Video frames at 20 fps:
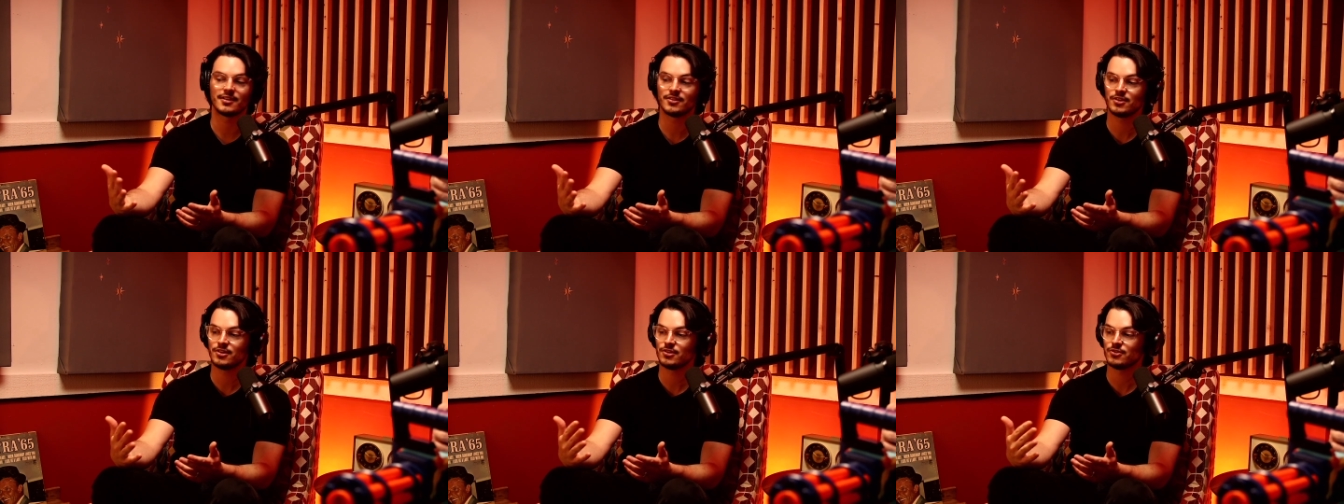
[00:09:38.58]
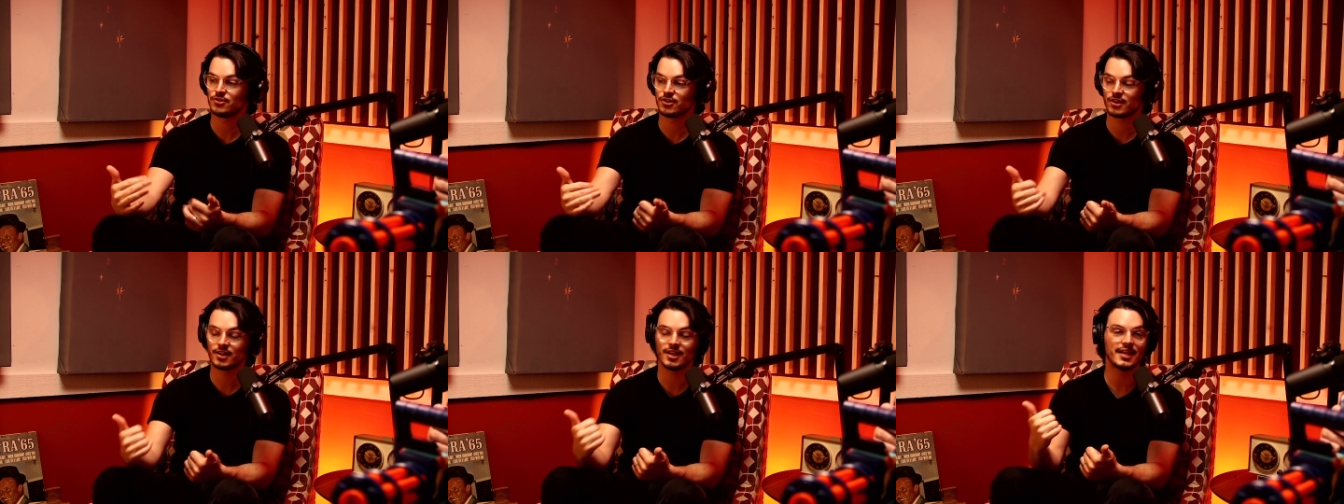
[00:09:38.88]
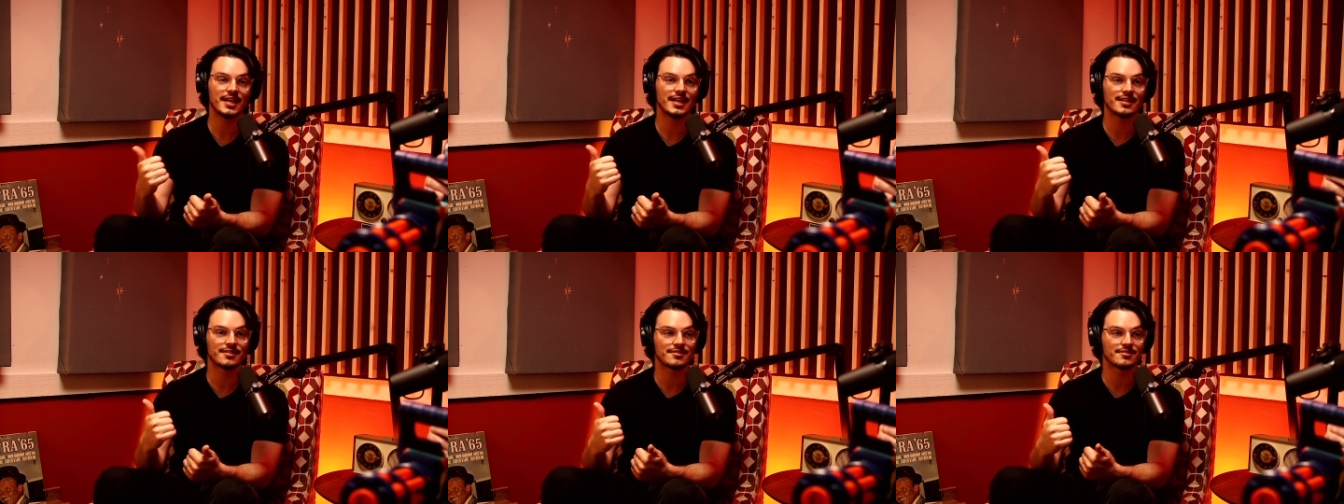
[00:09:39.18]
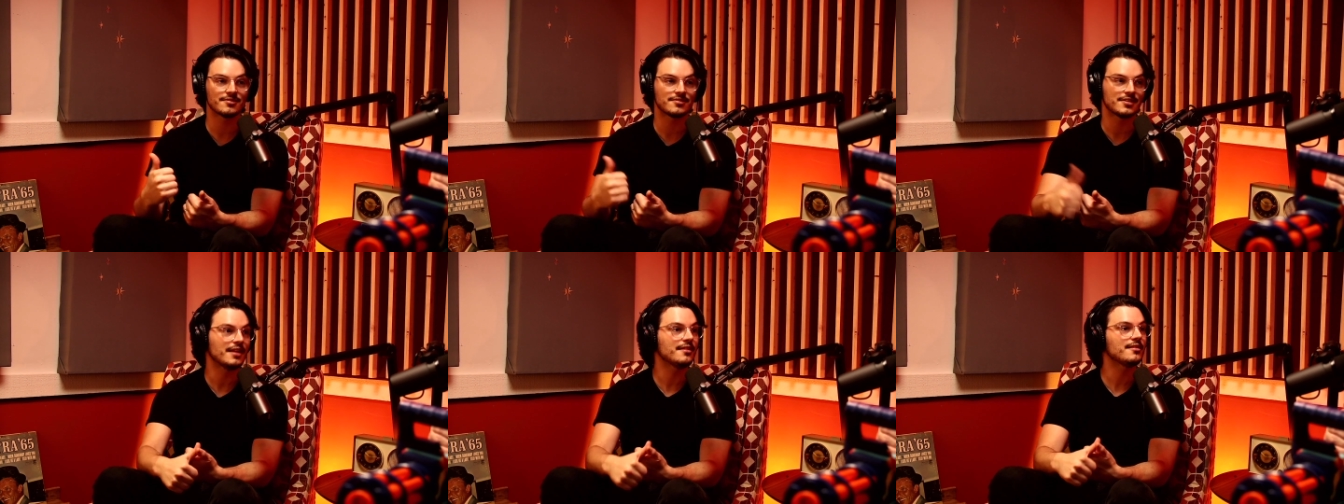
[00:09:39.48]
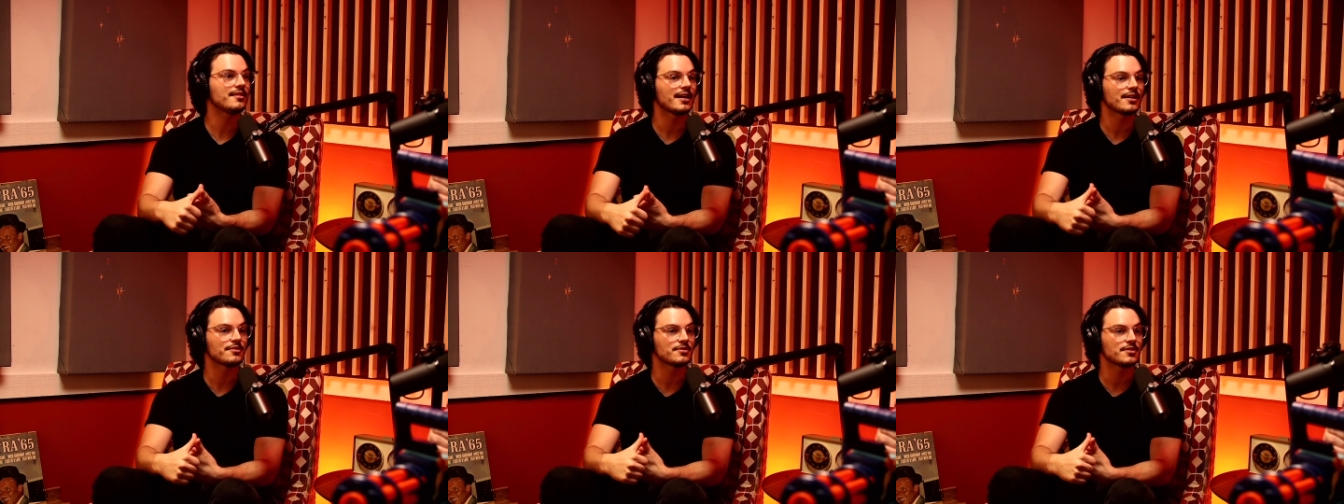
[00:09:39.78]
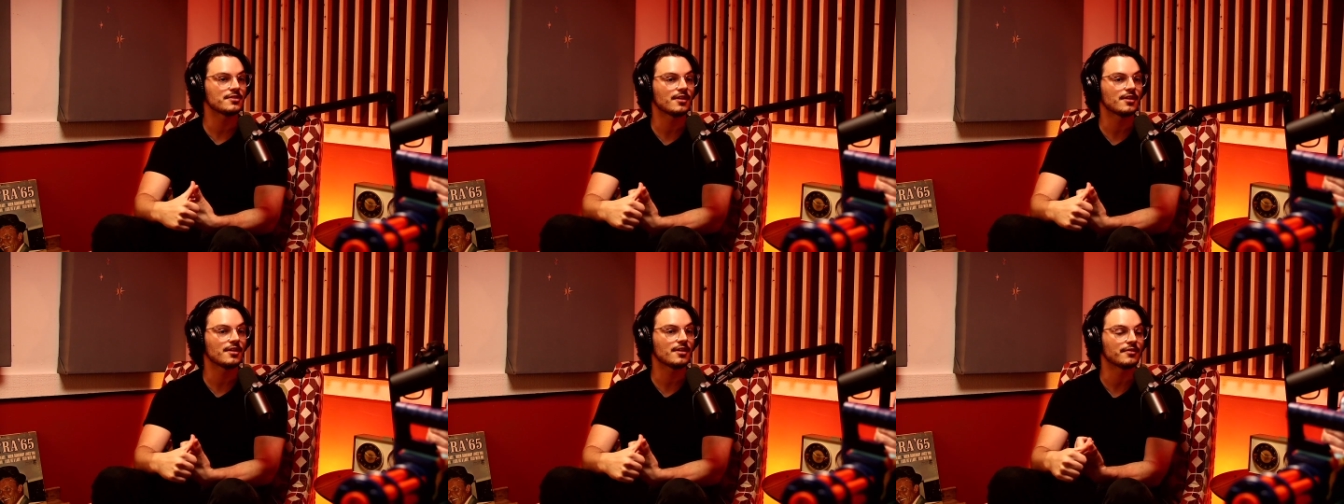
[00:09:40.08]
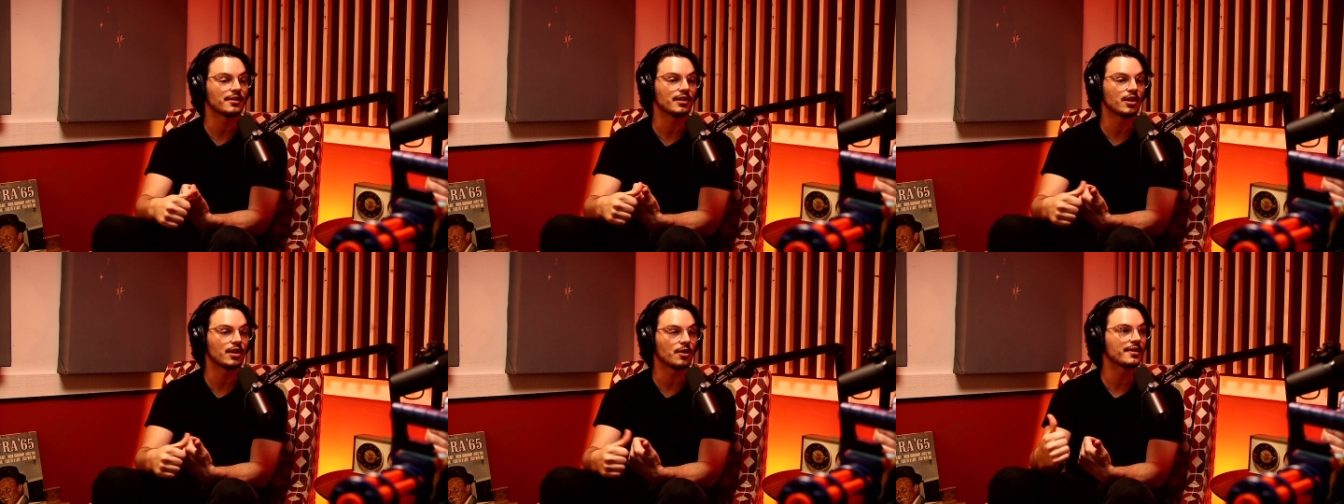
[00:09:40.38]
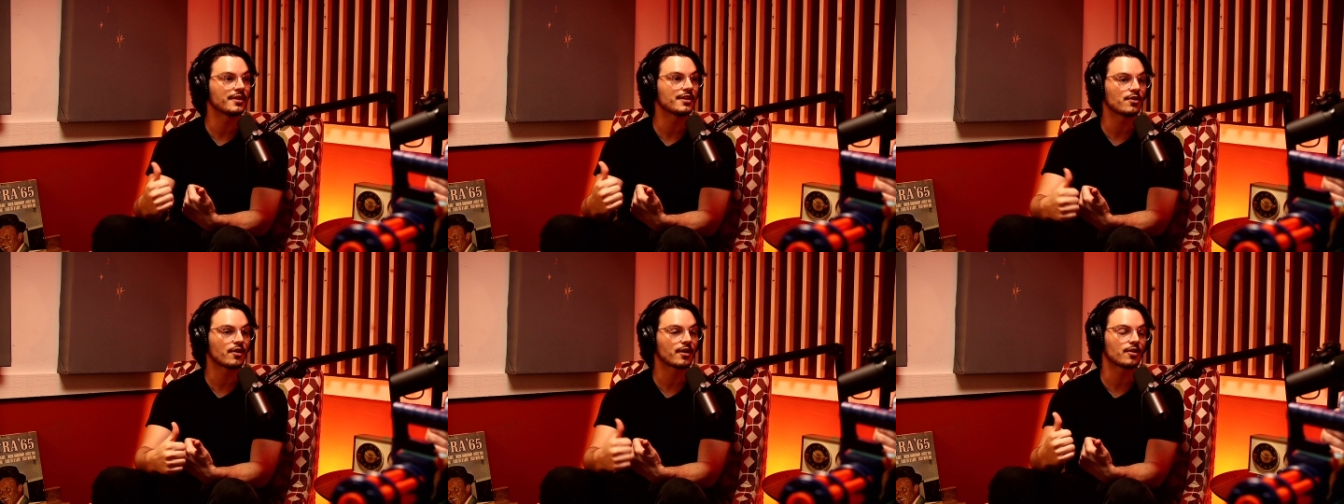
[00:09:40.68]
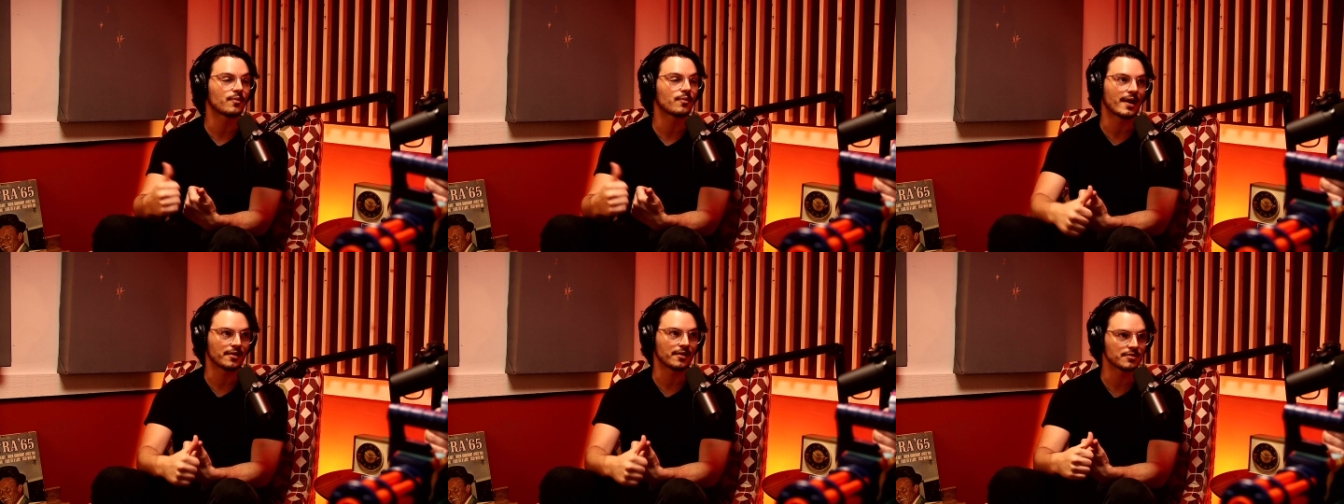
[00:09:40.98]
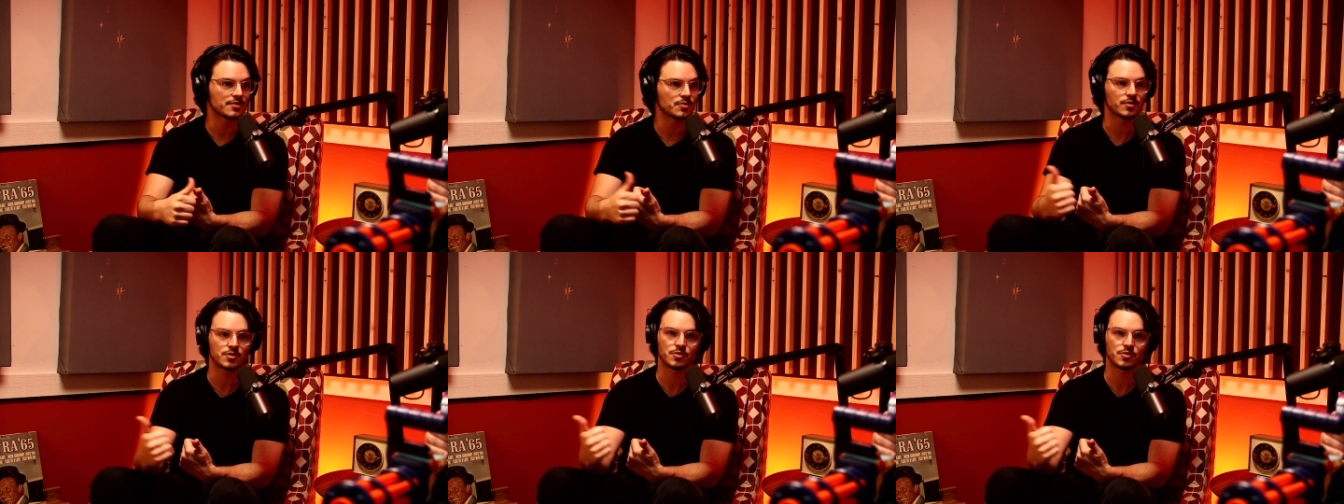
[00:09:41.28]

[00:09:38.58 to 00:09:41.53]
you're going to get 10,000 of the glow in the dark rounds,